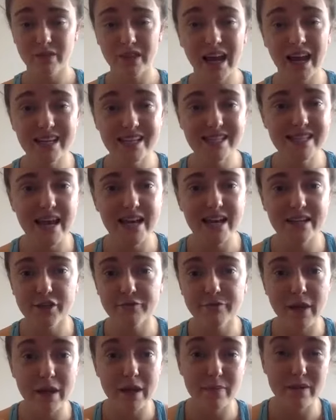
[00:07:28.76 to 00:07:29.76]
a set
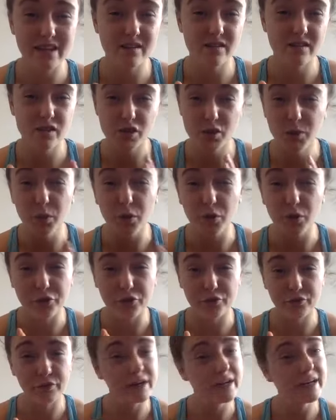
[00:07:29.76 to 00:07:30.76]
of maybe two or
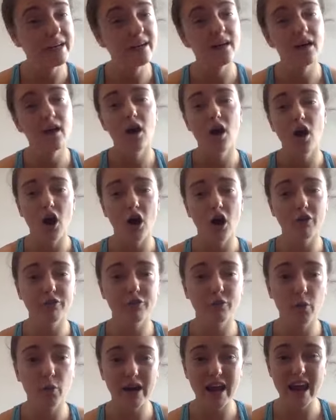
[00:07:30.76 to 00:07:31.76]
three
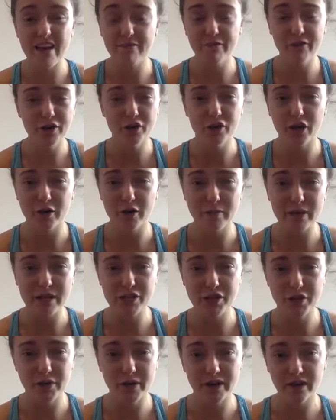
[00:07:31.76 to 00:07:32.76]
of whatever you're going to be
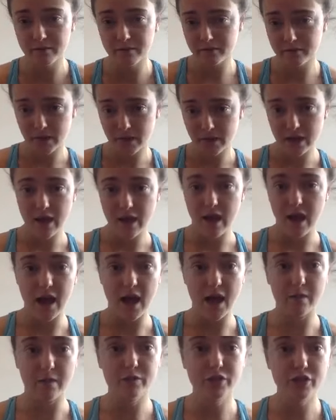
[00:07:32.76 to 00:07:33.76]
doing.
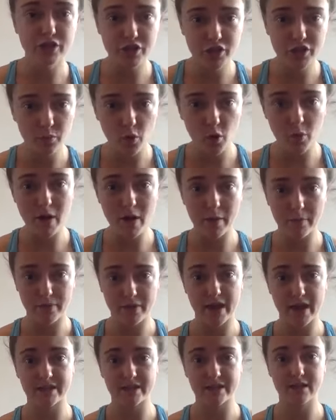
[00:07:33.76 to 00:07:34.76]
Um, just to warm up
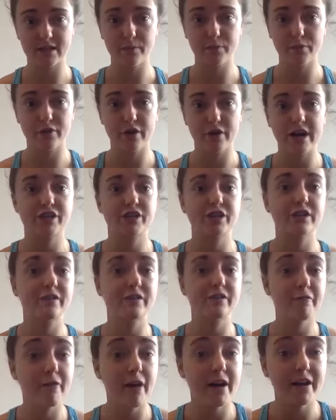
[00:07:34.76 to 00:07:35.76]
that progression,
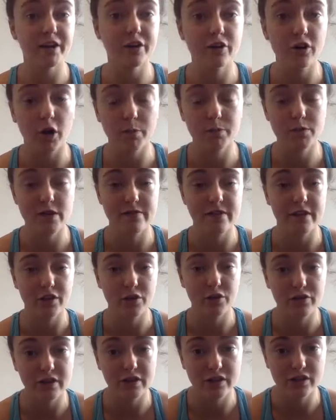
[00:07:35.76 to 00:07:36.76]
find an option that
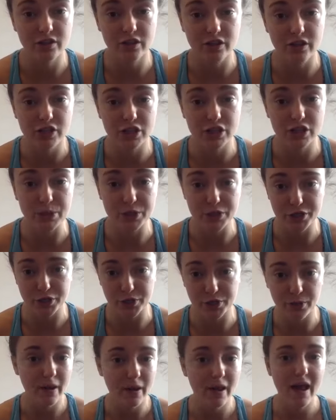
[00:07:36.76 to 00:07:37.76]
you think is going to suit
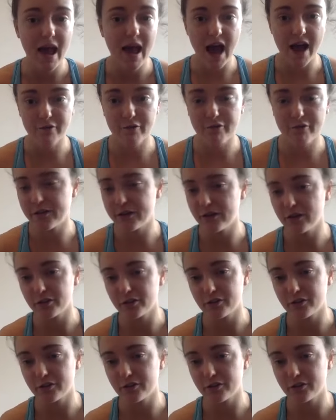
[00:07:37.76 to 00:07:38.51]
you, have a feel